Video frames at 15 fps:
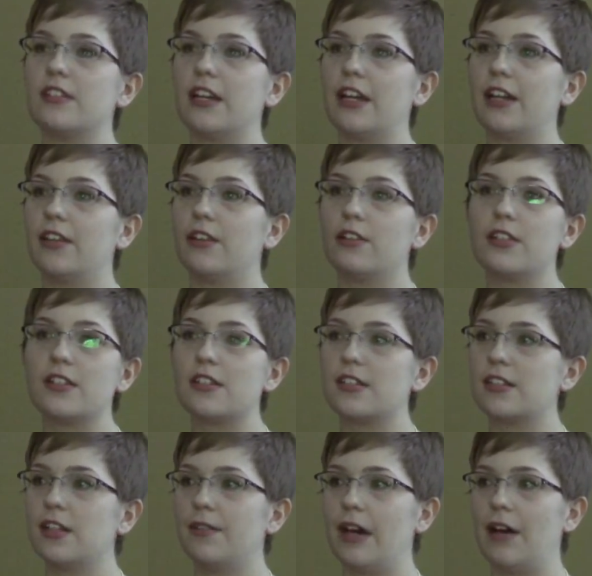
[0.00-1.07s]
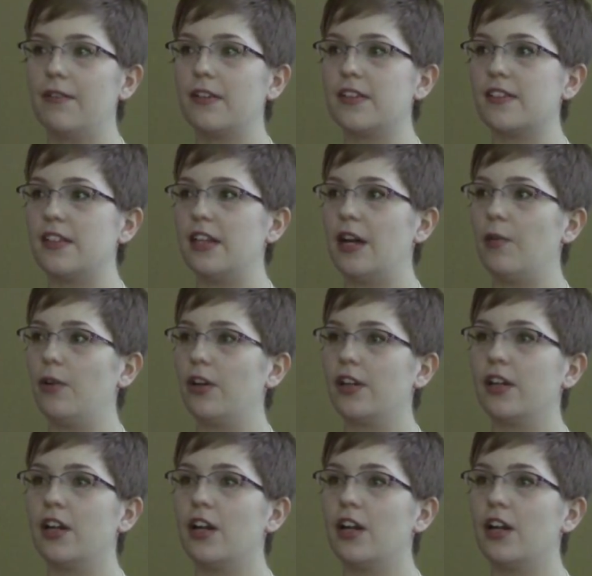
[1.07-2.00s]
like the Autistic Self Advocacy Network,